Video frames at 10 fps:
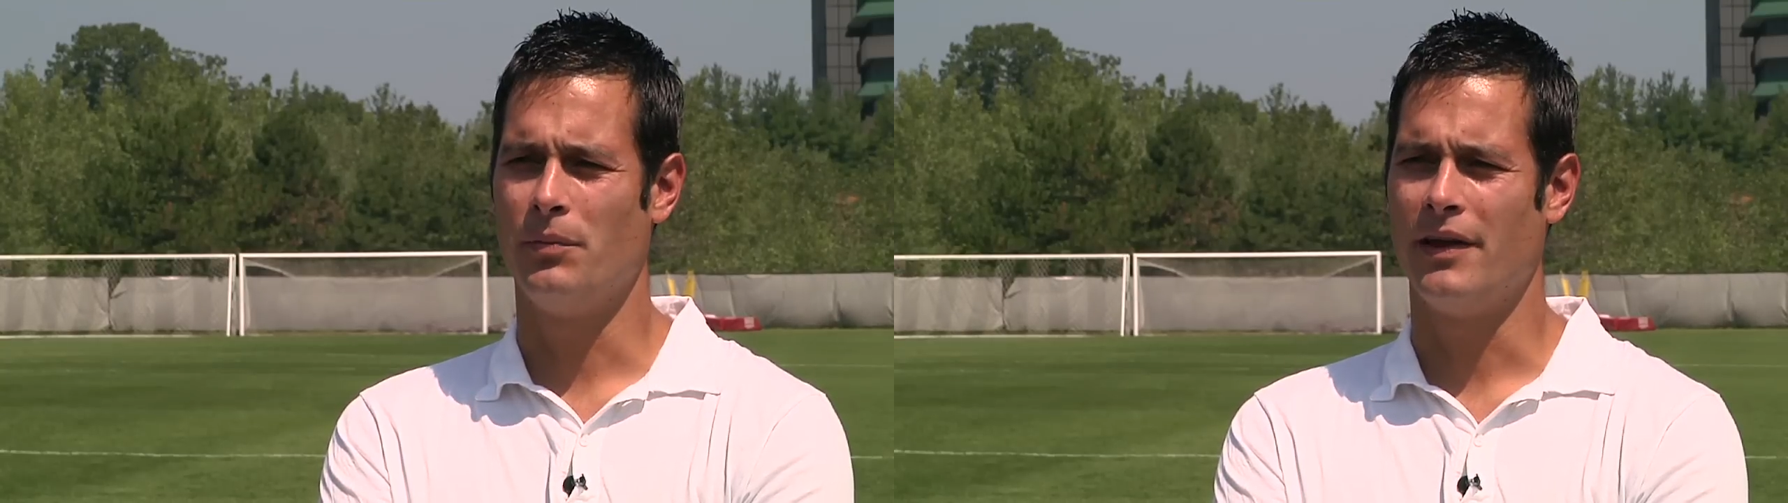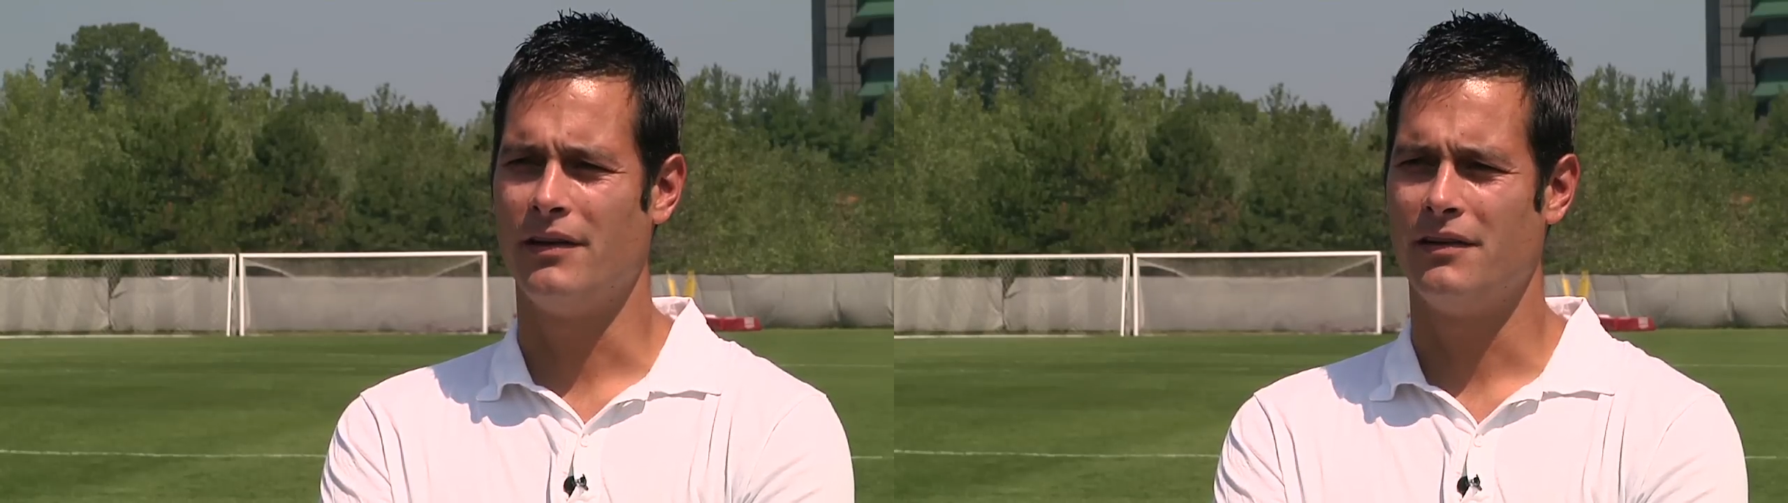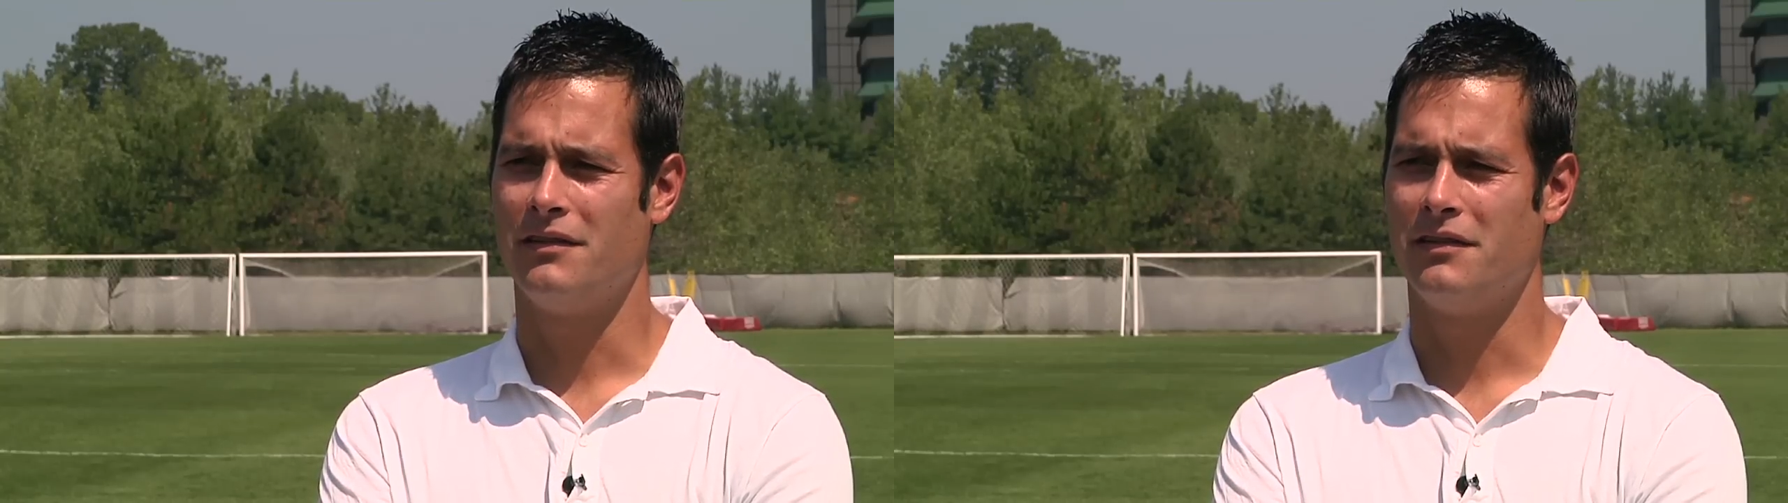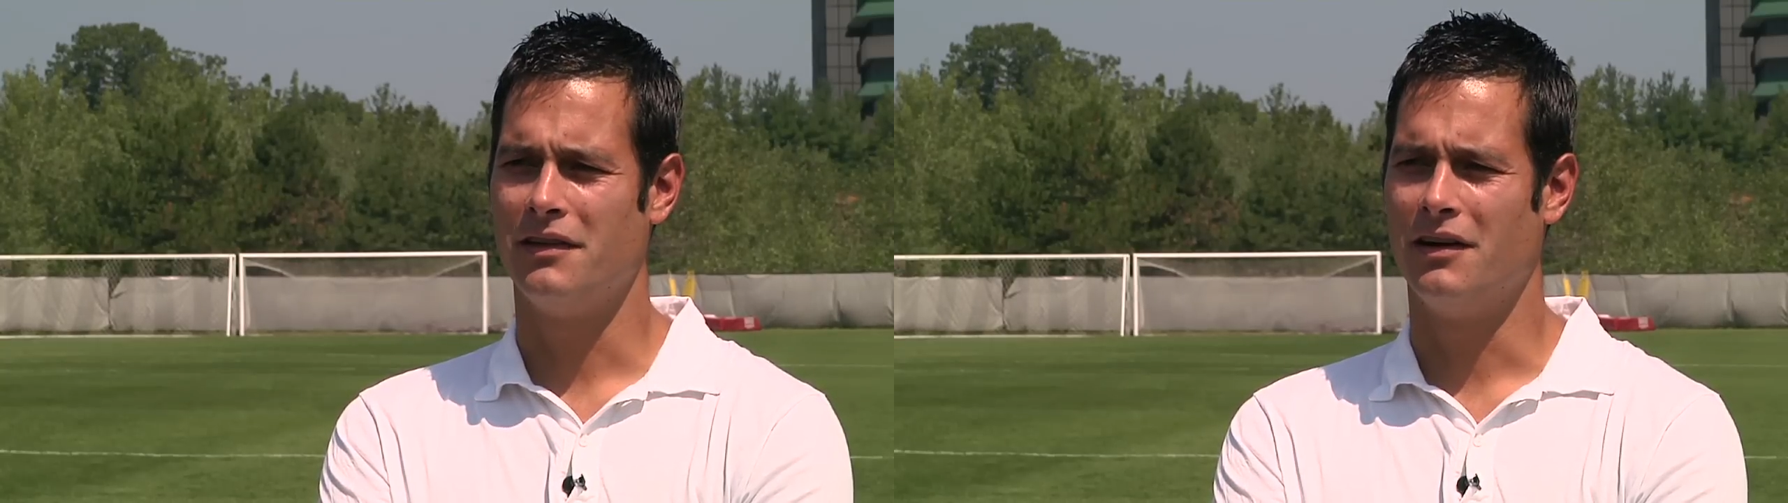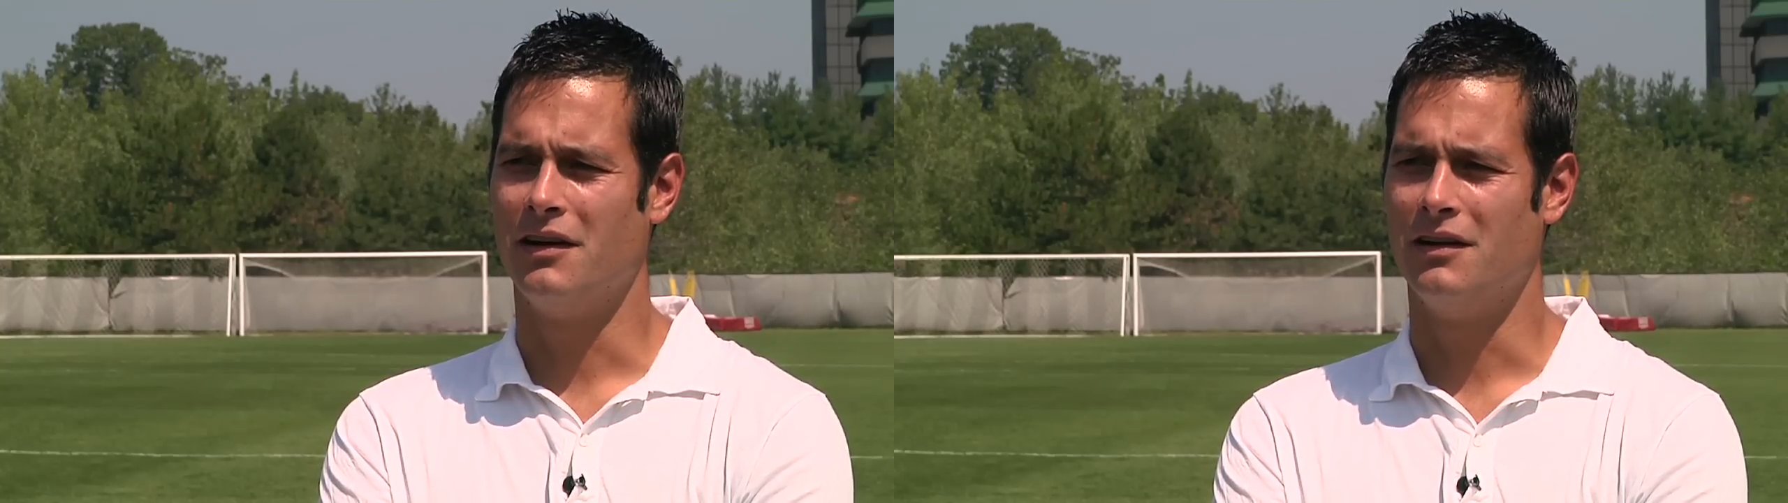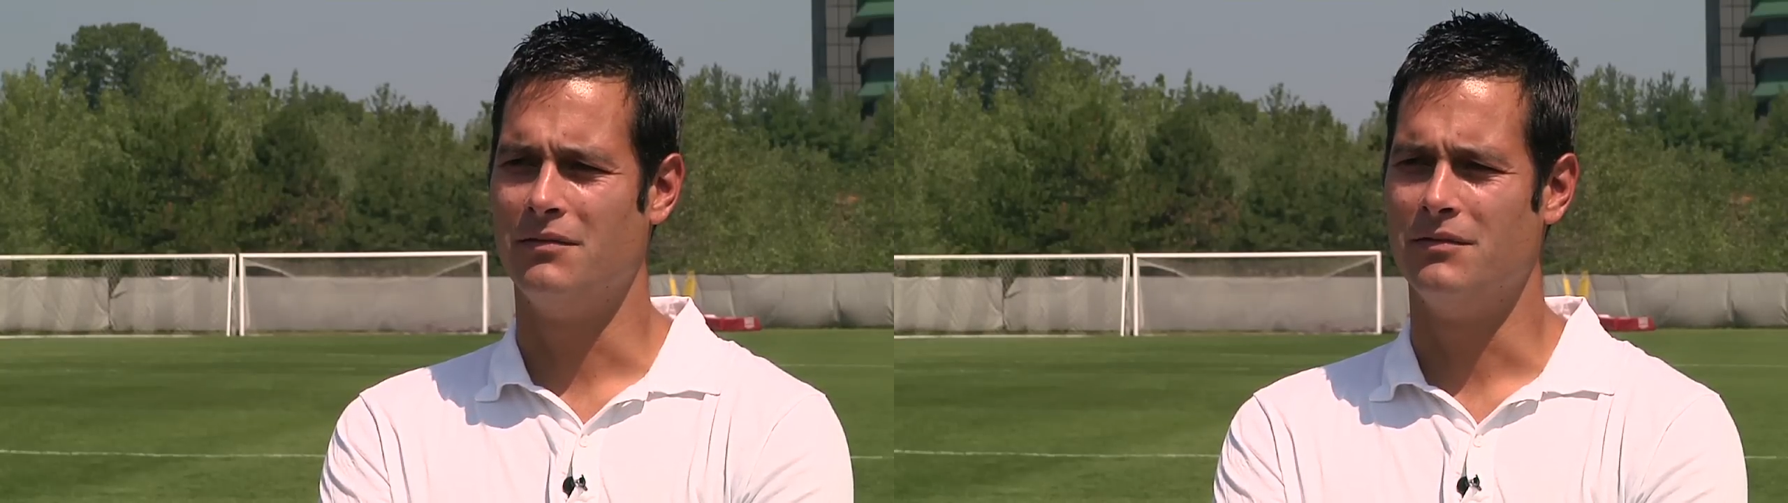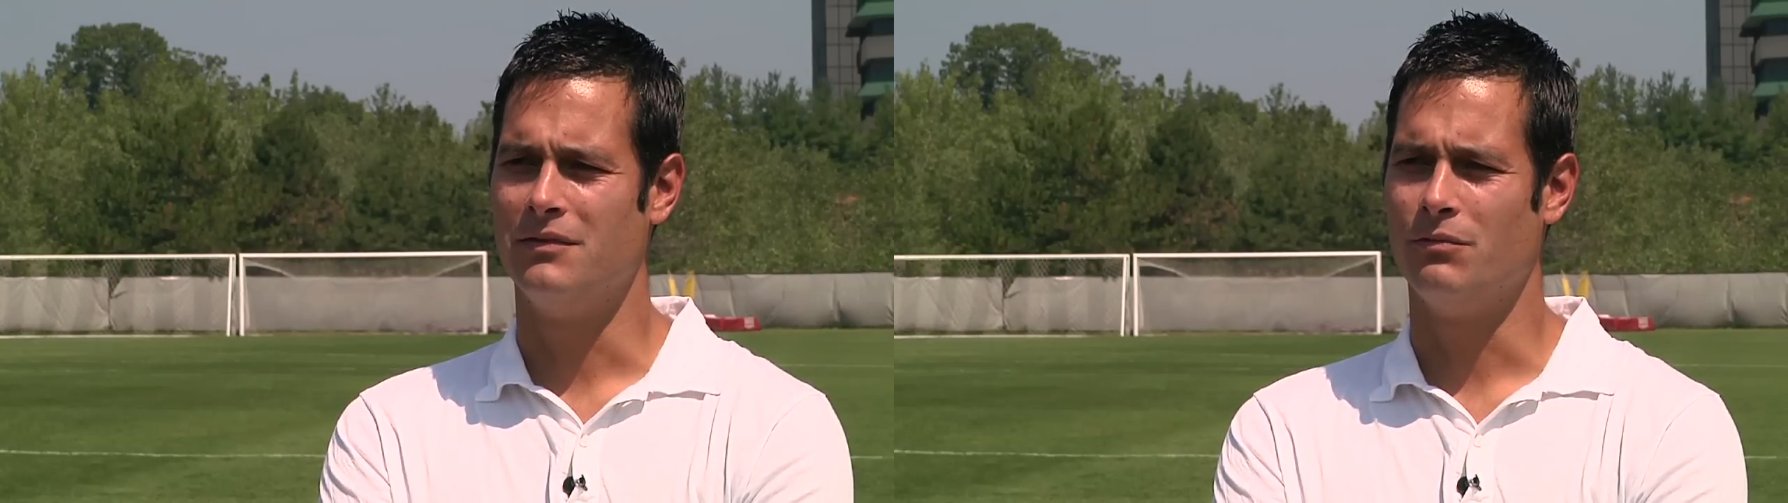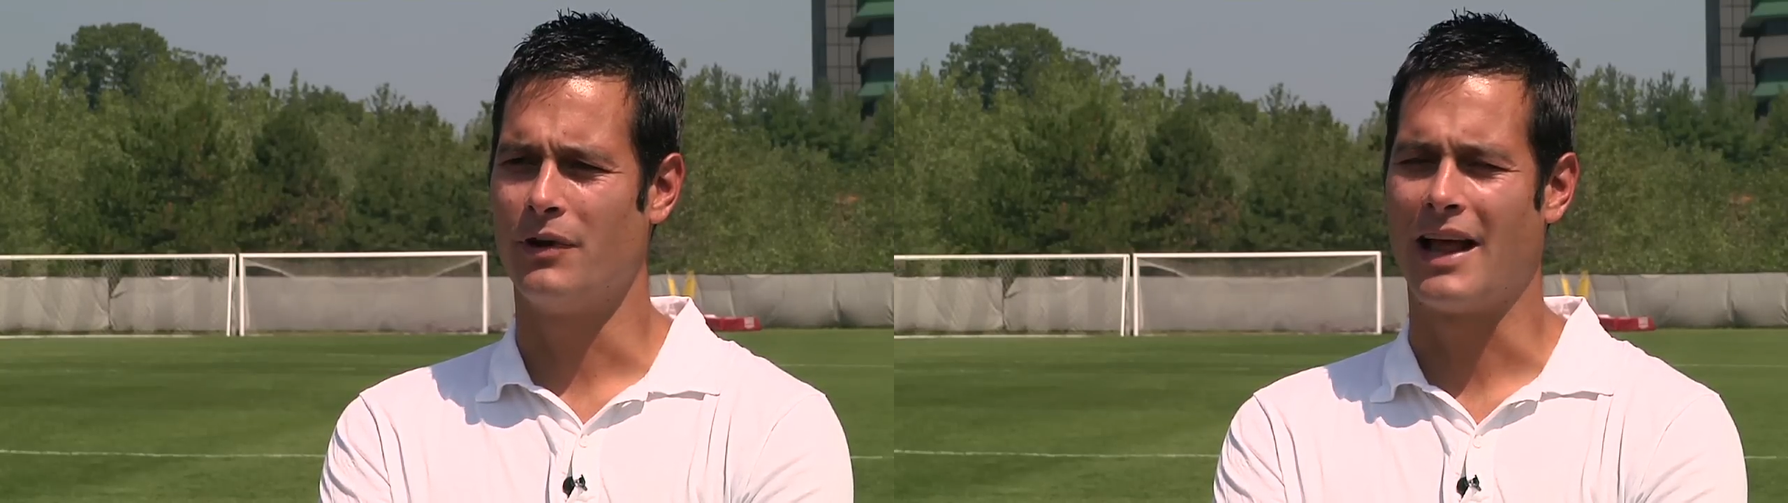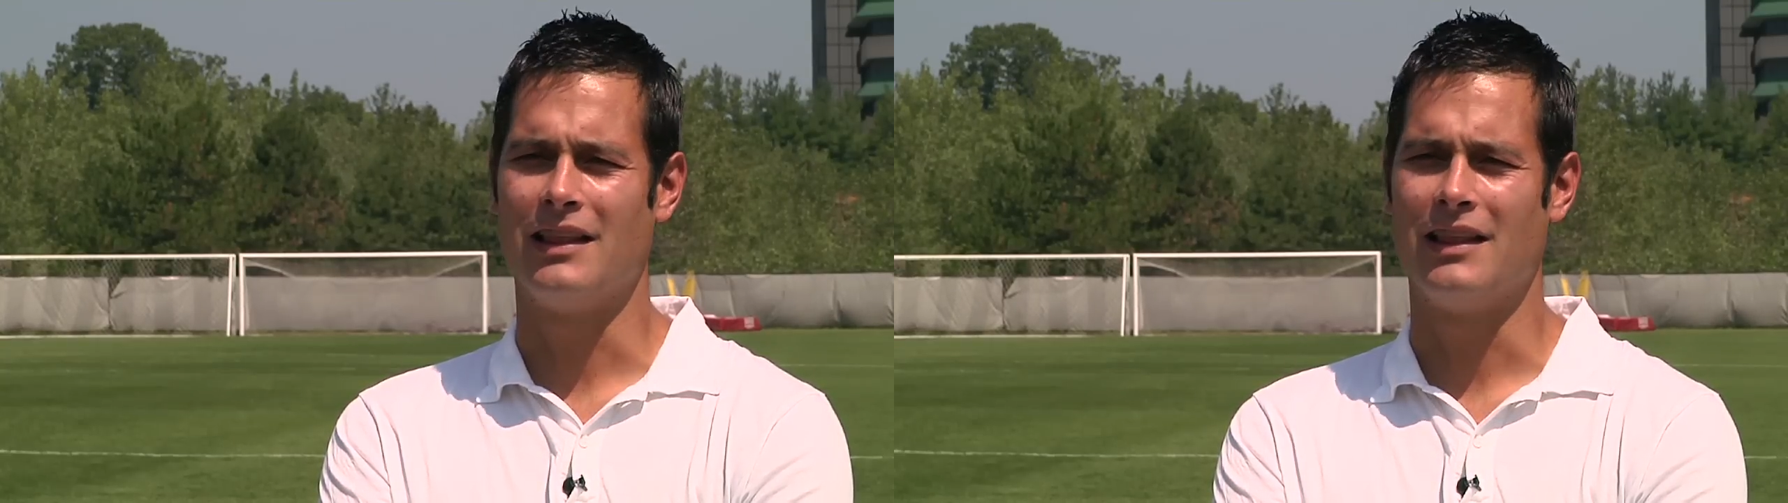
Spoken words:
bit when